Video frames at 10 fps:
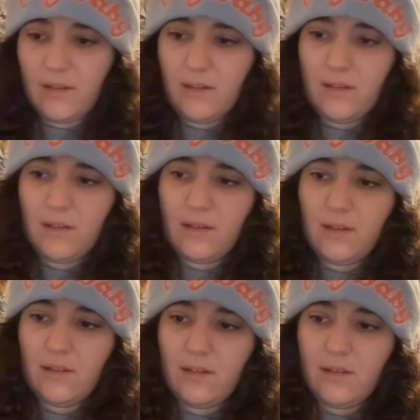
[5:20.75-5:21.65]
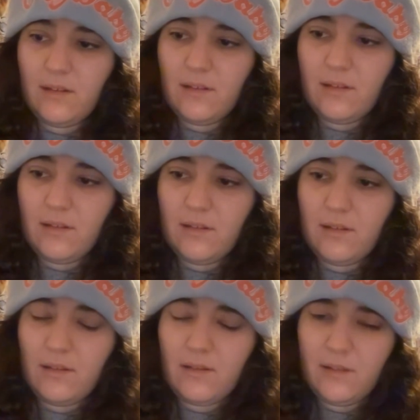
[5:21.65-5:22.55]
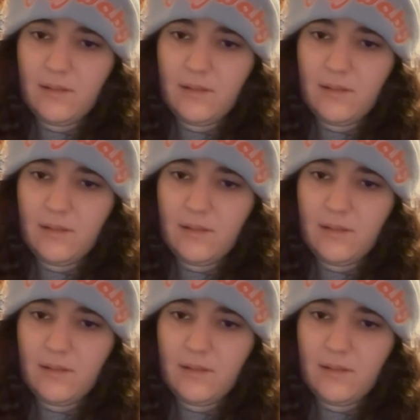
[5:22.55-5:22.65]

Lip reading: (no one is talking)